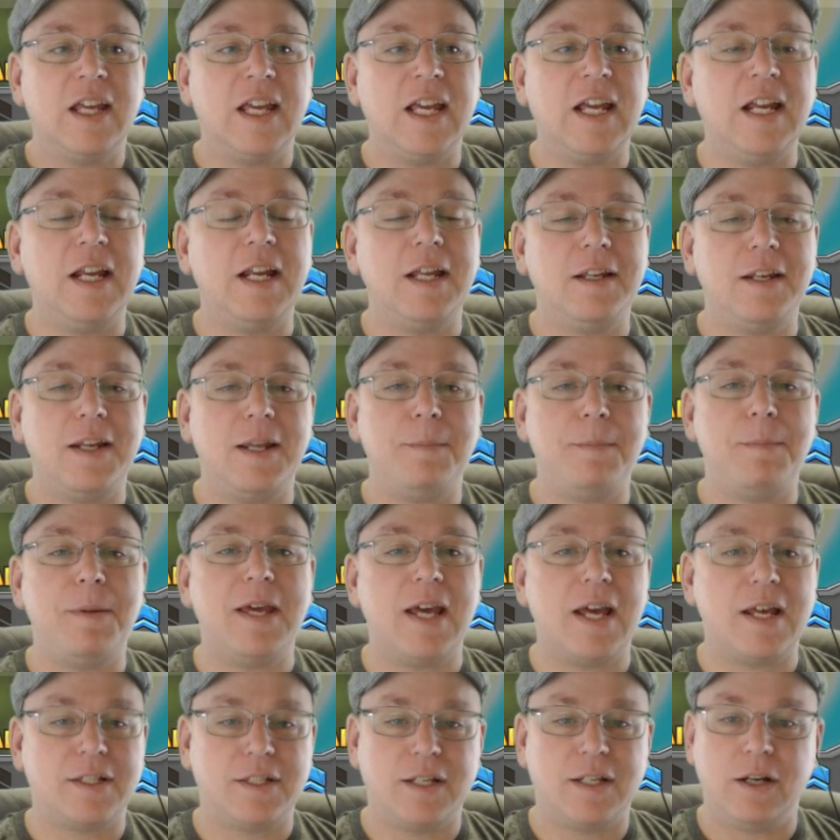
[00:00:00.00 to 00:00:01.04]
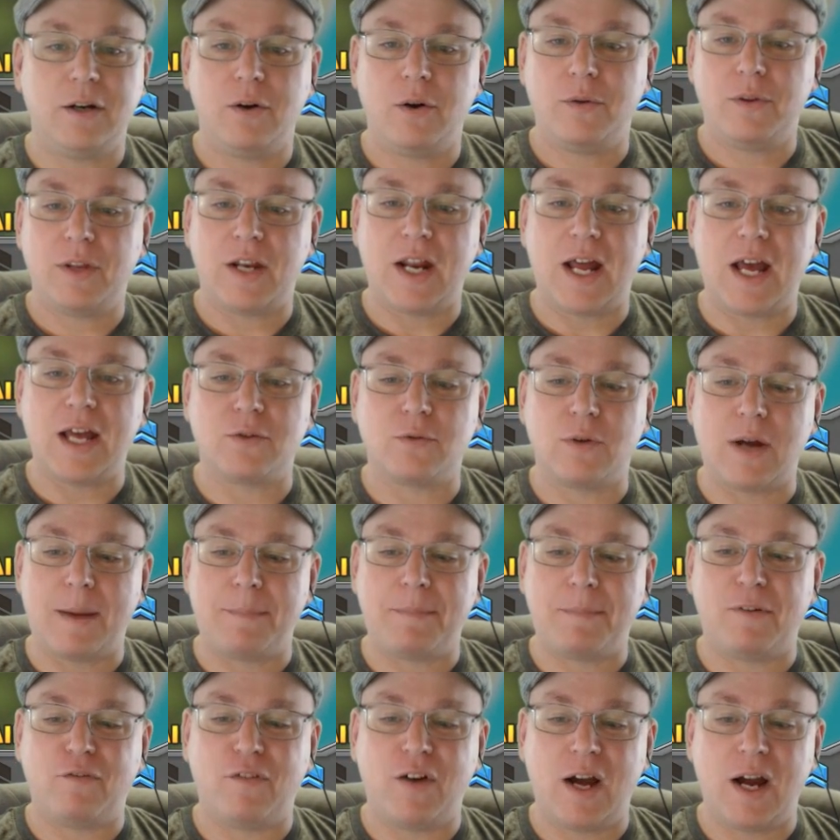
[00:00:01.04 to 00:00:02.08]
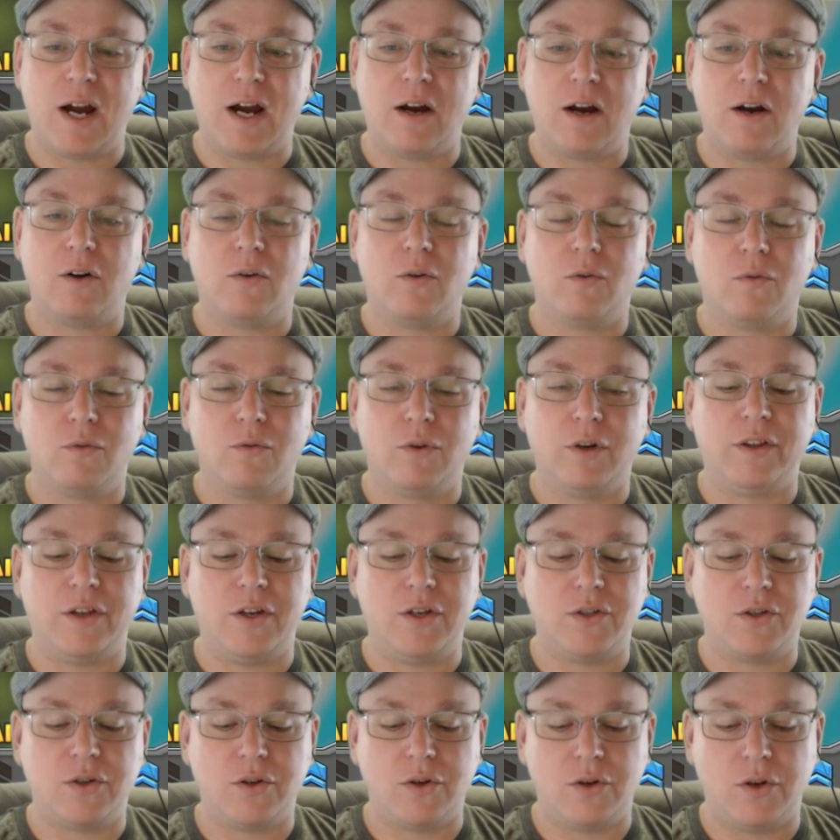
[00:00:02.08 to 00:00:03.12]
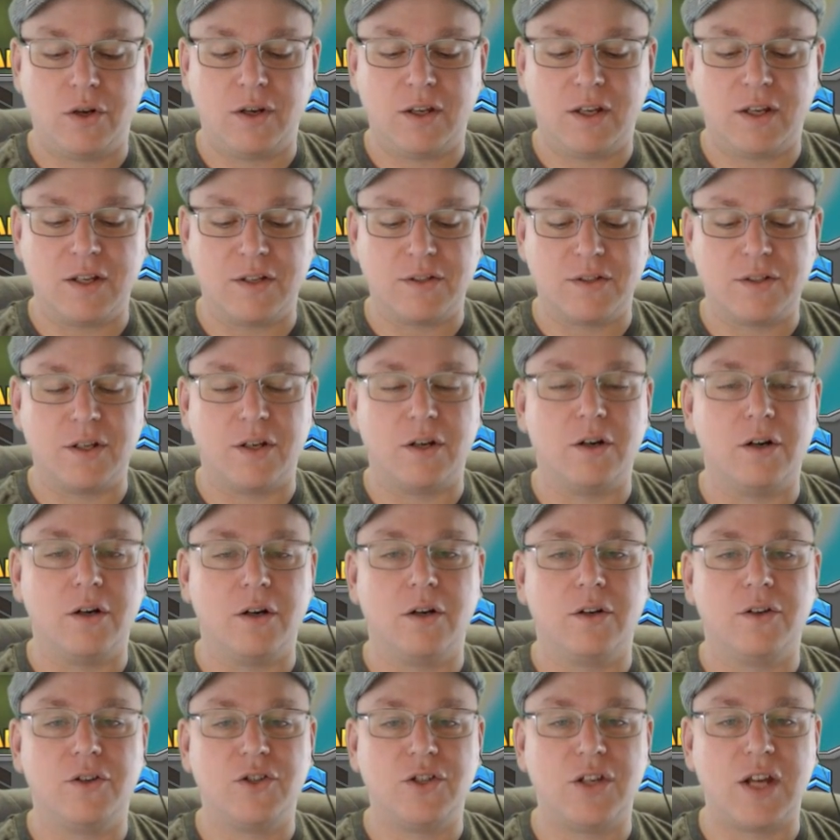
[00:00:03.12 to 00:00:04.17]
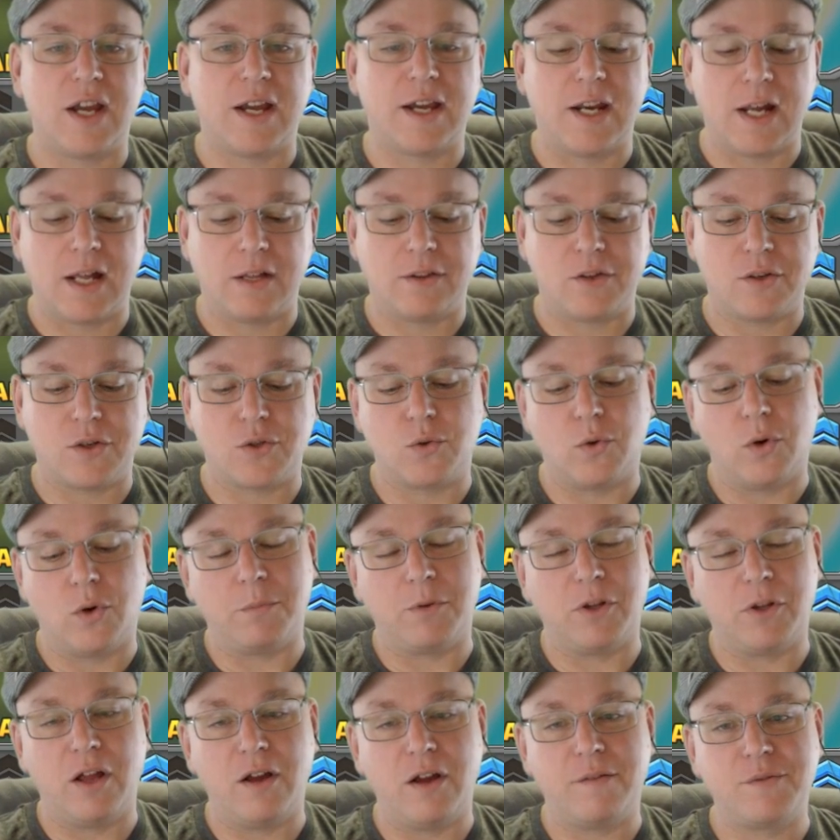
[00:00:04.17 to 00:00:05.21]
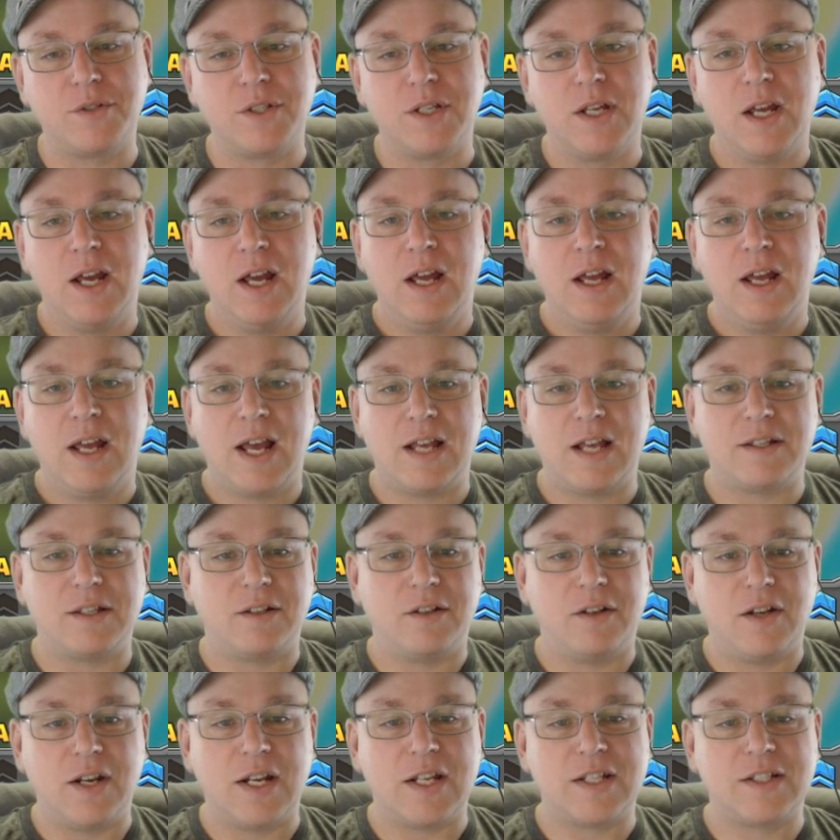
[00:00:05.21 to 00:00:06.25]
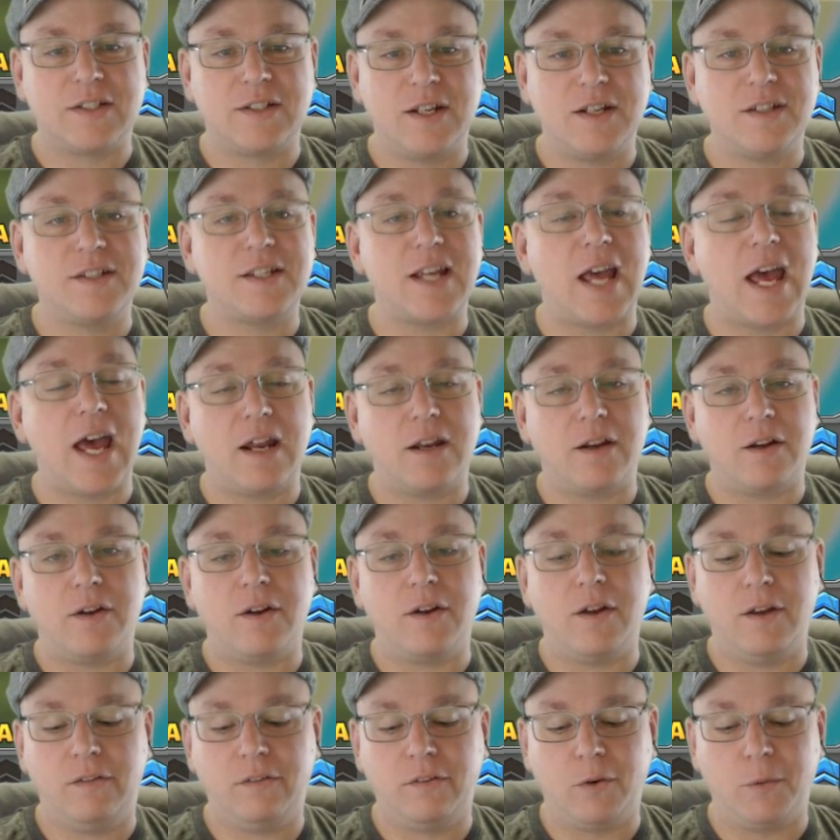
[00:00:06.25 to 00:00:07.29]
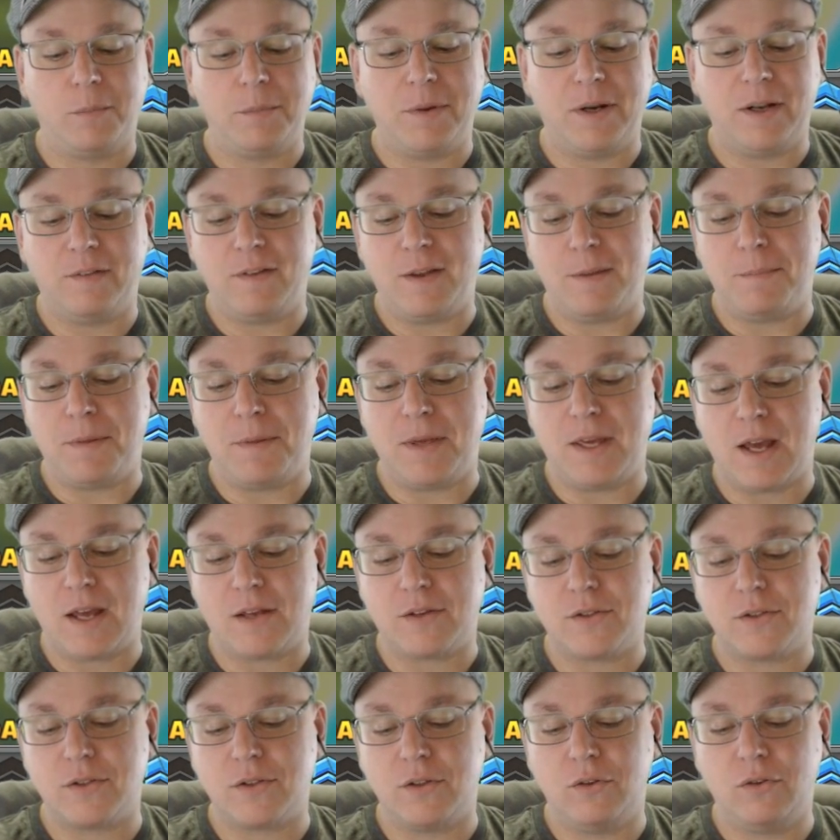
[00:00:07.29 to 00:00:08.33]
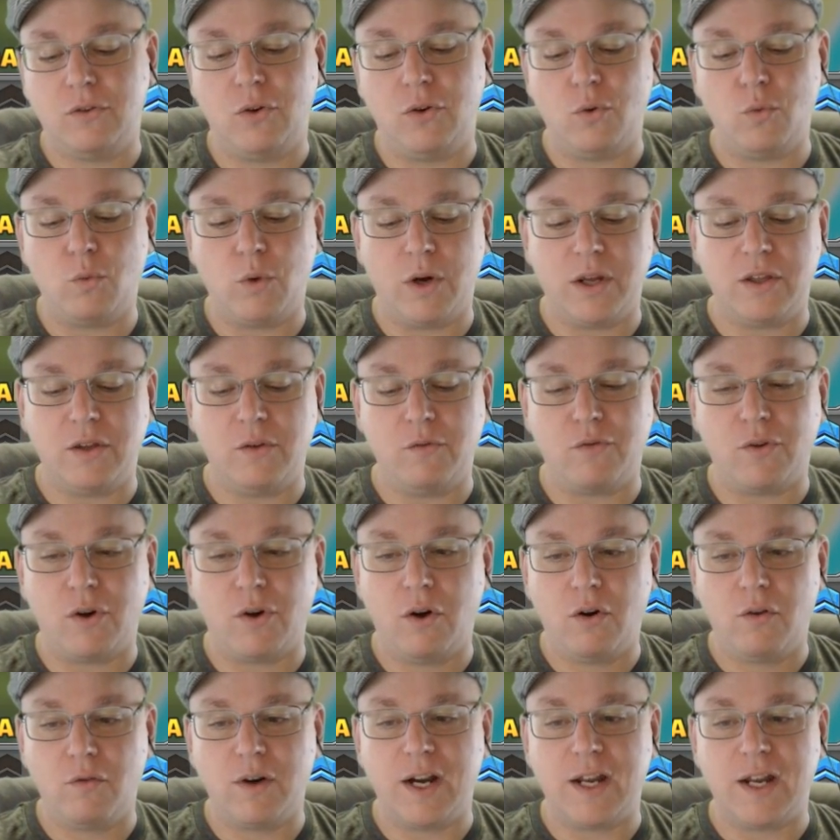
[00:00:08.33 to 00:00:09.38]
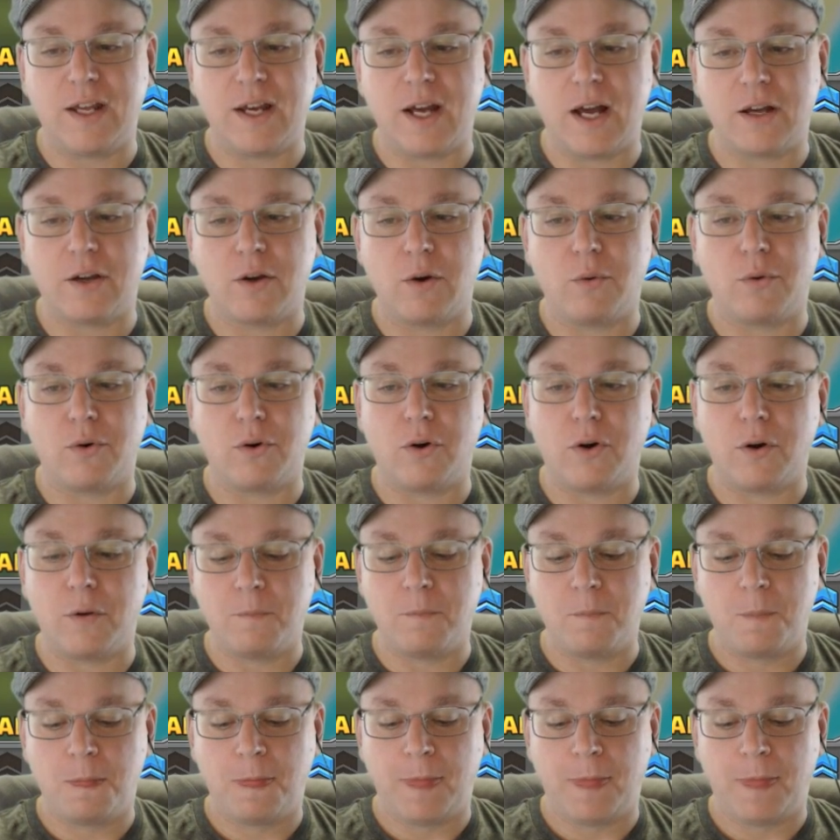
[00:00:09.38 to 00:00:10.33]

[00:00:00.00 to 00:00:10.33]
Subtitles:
Any DPS hero that has rapid fire really should consider checking out the Storm Gloves, as it does add a nice little bit of DPS to what you've already got going on.